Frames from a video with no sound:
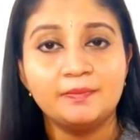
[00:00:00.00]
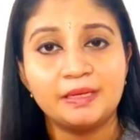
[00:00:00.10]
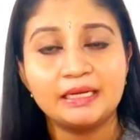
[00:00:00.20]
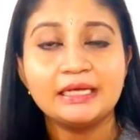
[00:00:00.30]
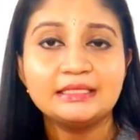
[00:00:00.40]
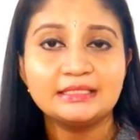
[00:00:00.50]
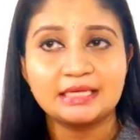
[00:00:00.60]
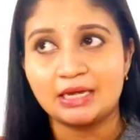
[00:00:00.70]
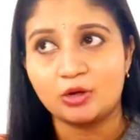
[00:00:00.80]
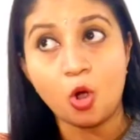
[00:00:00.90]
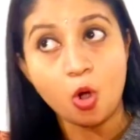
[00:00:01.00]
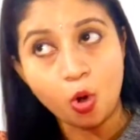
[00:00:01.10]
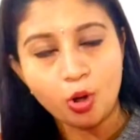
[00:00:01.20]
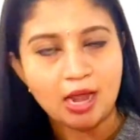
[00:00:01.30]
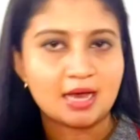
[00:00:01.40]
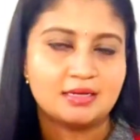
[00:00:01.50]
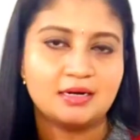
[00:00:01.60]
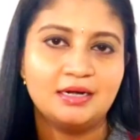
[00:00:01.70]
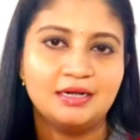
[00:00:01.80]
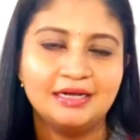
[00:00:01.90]
periods and all
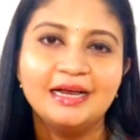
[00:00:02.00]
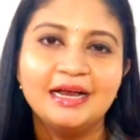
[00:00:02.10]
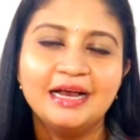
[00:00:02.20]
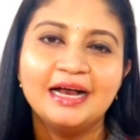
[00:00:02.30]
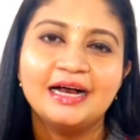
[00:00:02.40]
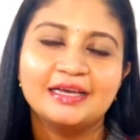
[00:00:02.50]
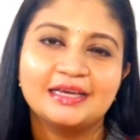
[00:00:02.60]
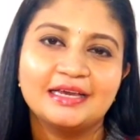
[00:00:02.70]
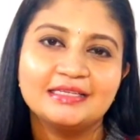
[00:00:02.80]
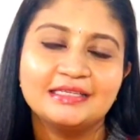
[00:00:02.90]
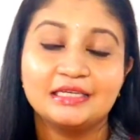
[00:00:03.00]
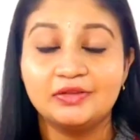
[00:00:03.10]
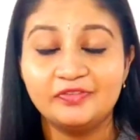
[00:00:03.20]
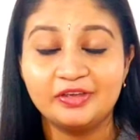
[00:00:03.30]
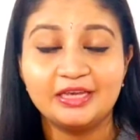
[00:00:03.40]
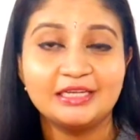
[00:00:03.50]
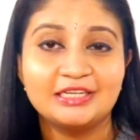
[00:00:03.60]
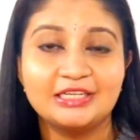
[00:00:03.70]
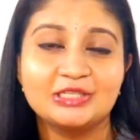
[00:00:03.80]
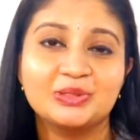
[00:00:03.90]
other okay,
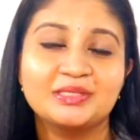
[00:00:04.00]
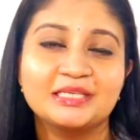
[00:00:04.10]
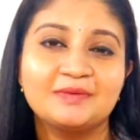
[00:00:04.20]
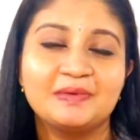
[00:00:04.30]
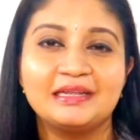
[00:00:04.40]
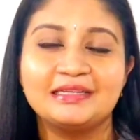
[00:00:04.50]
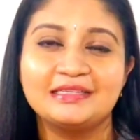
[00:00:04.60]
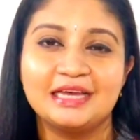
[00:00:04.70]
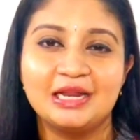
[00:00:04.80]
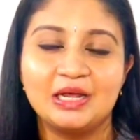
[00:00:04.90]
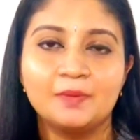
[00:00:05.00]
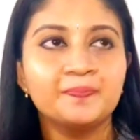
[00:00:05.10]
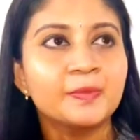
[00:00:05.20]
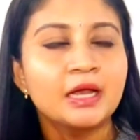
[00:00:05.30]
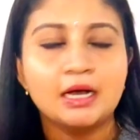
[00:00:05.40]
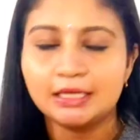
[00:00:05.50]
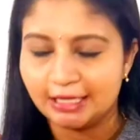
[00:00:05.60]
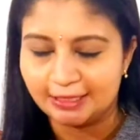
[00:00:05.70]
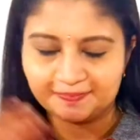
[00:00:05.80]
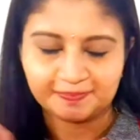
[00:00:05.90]
significations using periods and all.
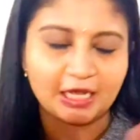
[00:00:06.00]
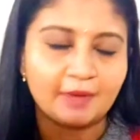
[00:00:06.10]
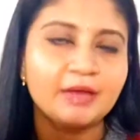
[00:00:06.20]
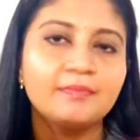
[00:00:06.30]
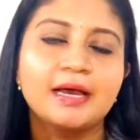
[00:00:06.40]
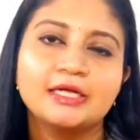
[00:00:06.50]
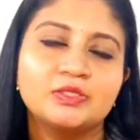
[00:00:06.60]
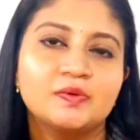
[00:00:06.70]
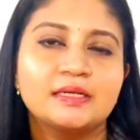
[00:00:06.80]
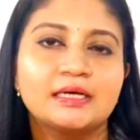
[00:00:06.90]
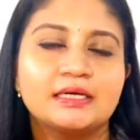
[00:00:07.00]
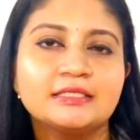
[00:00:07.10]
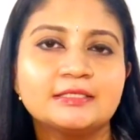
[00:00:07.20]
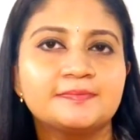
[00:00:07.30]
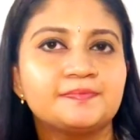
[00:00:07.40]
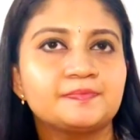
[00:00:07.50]
Okay, coming back to a class.